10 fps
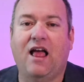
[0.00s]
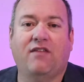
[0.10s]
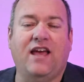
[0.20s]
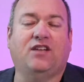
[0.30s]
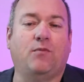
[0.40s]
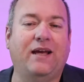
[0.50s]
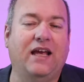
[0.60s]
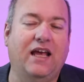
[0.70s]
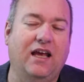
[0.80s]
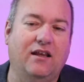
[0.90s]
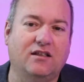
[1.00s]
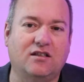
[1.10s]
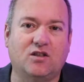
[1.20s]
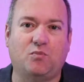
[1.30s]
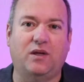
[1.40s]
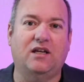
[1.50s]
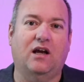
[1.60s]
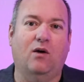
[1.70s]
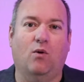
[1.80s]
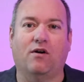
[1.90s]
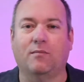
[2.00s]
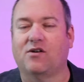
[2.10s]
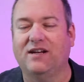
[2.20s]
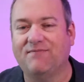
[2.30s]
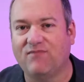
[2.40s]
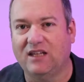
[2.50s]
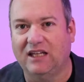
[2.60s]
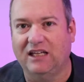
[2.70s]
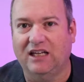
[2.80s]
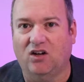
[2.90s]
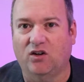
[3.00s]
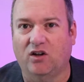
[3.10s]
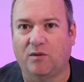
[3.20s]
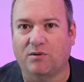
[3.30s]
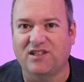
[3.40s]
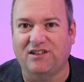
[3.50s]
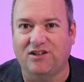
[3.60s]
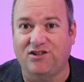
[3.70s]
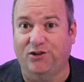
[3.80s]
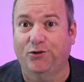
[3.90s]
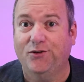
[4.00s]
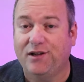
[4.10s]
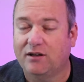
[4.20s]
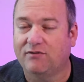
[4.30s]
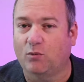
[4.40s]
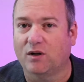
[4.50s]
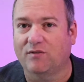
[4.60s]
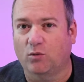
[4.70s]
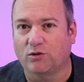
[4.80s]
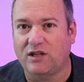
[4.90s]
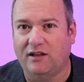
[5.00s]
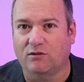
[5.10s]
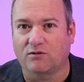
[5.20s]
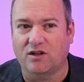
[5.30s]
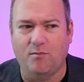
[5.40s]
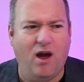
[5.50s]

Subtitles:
Thanks for being here. This has been Warwick Merry, the online presenter dude, for want of a more technical term.